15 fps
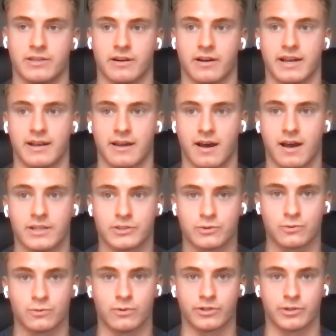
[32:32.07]
you're in a high
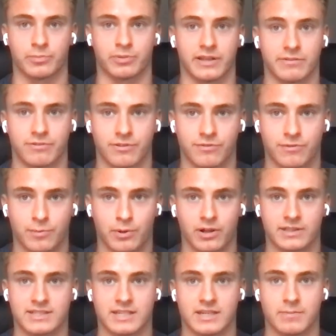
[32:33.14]
school, you're playing for a
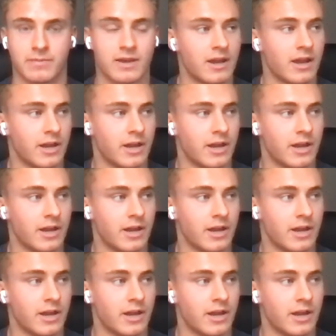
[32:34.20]
football team,